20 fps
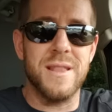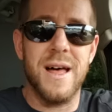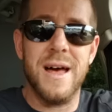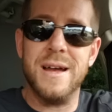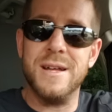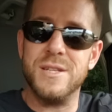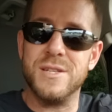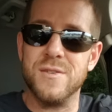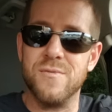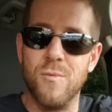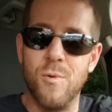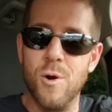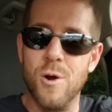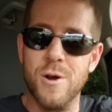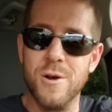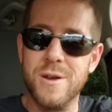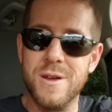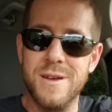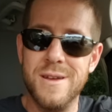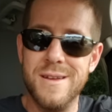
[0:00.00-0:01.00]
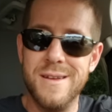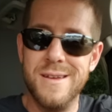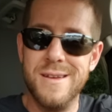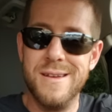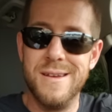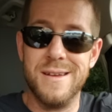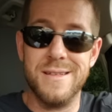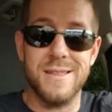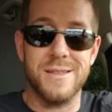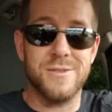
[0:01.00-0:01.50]
lines of work
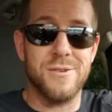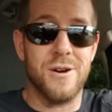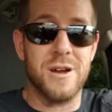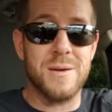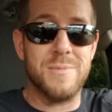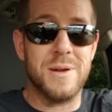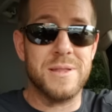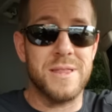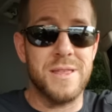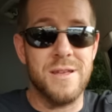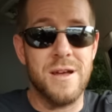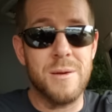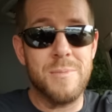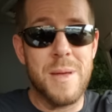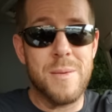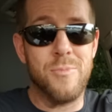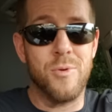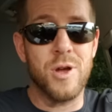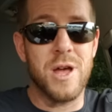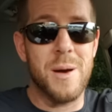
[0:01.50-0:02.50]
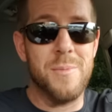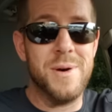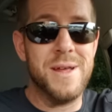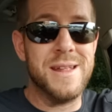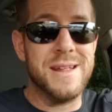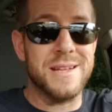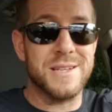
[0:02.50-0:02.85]
that talk about the young people coming in.